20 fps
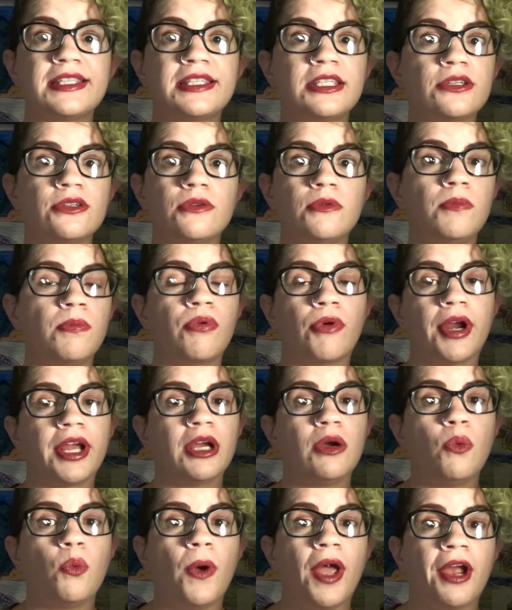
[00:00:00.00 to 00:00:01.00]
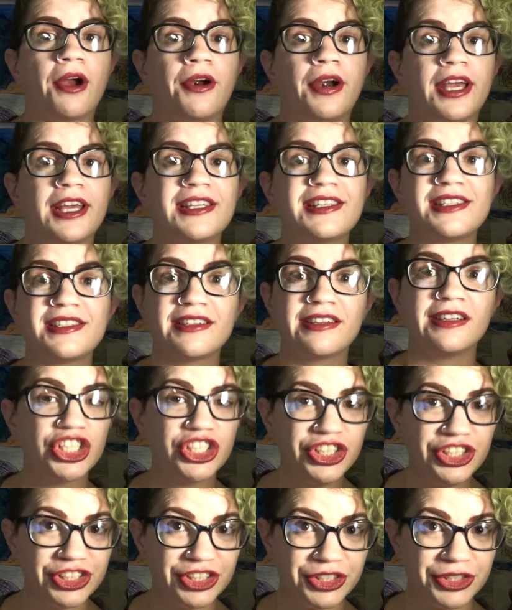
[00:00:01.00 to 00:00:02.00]
to bring awareness
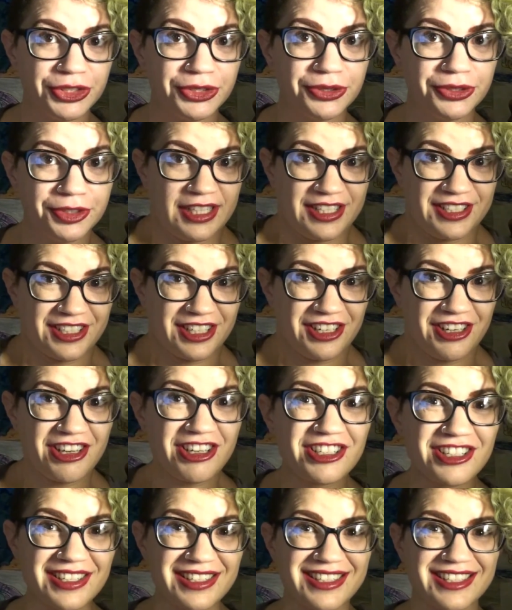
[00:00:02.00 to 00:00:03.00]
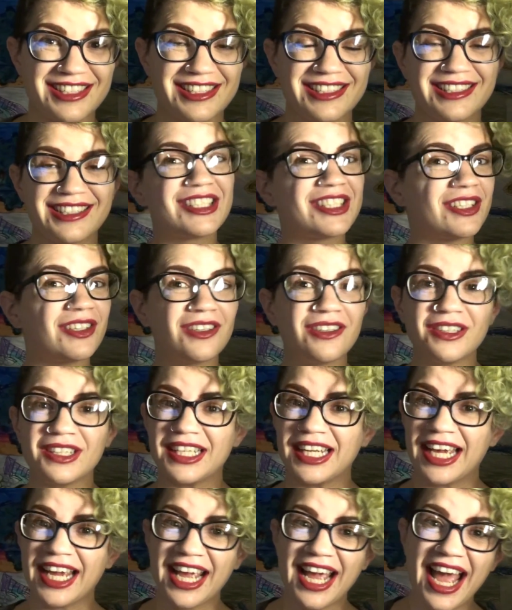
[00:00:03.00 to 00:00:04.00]
to these conditions so
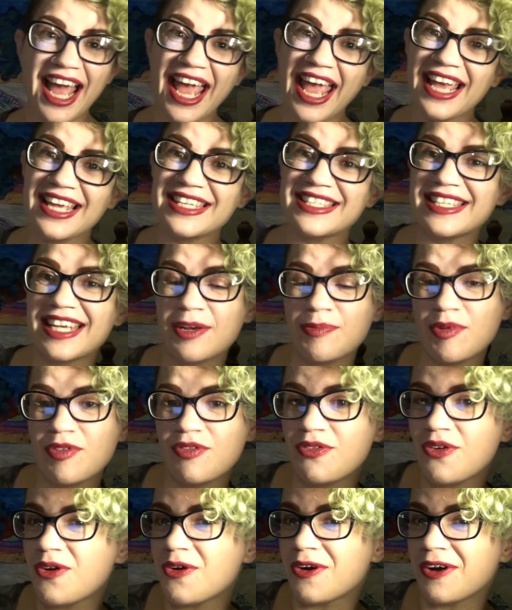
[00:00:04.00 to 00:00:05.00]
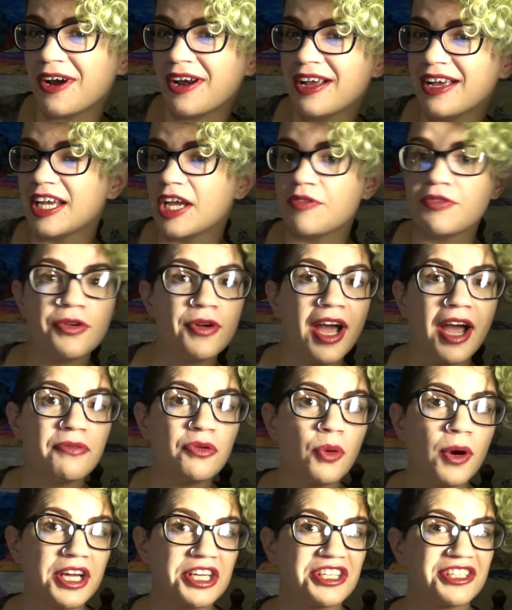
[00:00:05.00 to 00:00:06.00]
like I said before if you
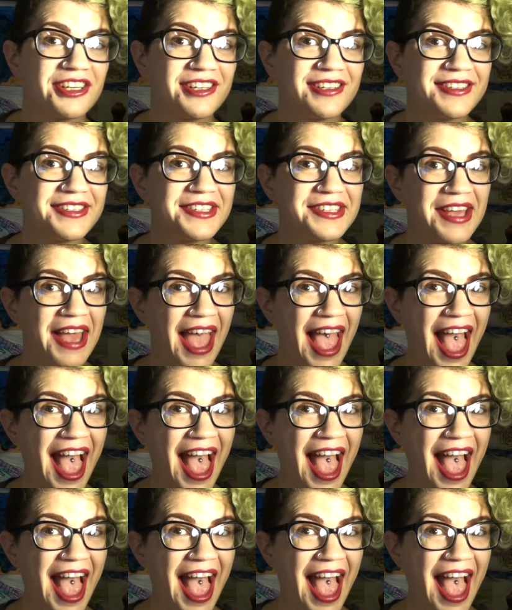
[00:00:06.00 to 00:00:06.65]
have questions,